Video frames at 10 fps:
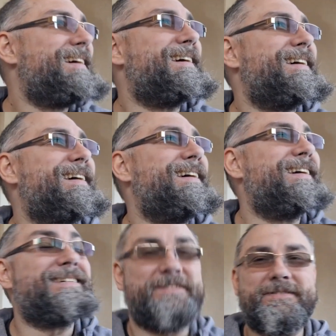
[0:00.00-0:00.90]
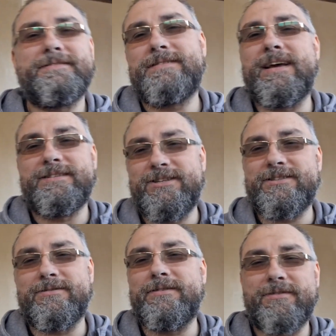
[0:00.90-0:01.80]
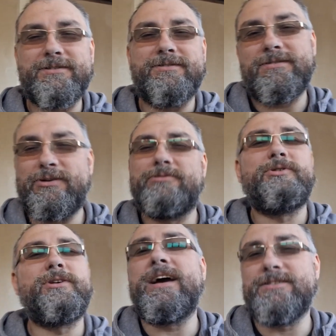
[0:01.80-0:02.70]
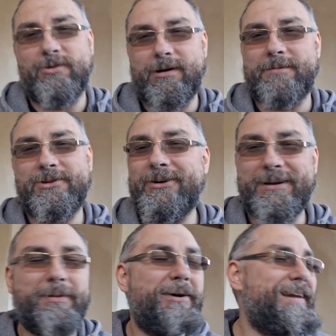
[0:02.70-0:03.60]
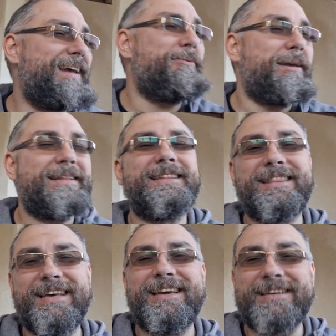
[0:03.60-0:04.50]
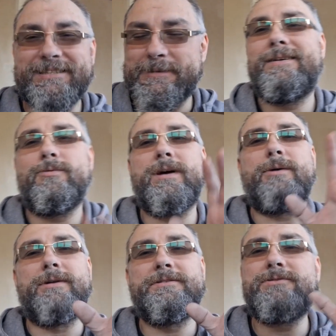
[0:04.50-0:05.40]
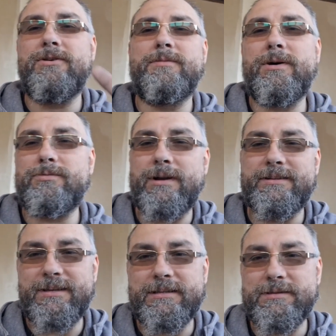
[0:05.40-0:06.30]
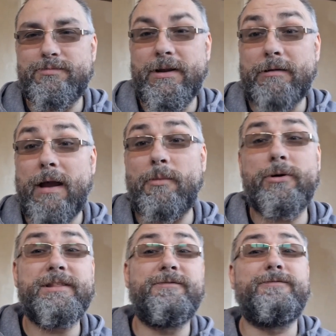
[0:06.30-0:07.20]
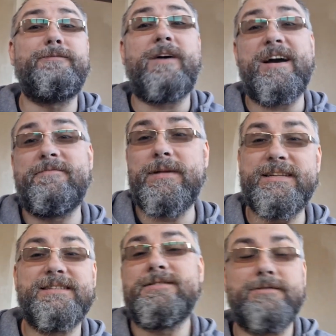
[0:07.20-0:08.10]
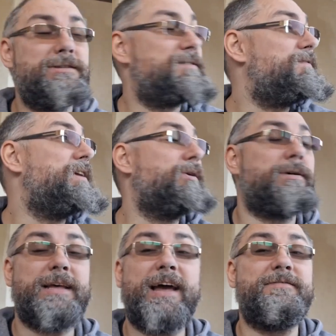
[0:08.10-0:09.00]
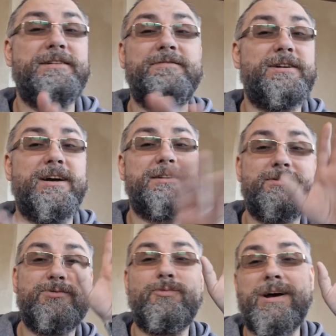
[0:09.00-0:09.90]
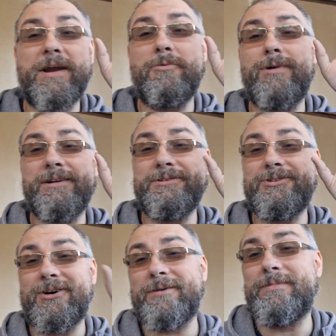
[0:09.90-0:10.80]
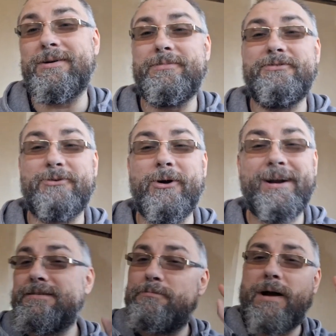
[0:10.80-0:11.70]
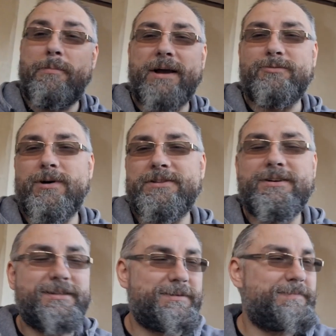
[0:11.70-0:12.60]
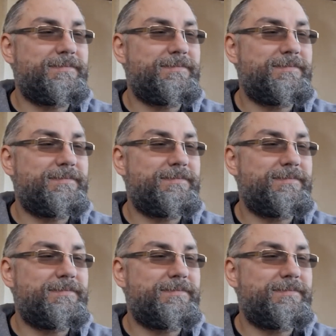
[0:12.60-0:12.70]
That's just a reference. You guys know what I'm talking about. Anyway, the thing is, what I wanted to talk about when I take this break. I'm already 5 minutes into this video and I haven't even gotten to what I wanted to talk about before. My mind wanders.